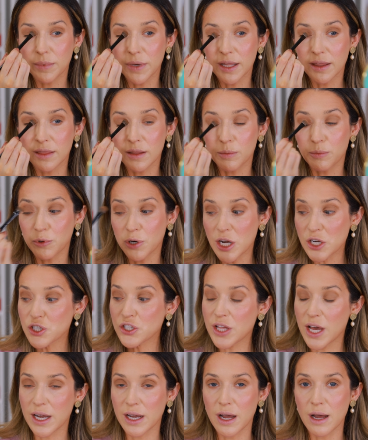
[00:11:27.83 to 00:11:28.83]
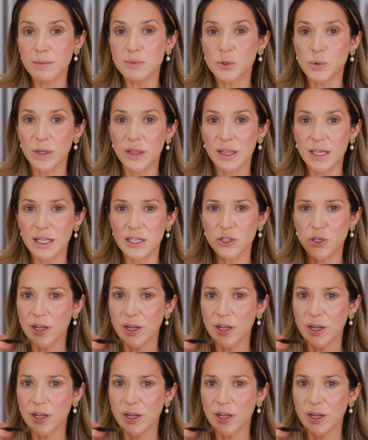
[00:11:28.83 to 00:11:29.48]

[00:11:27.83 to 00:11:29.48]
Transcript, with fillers: but the brush that comes with these,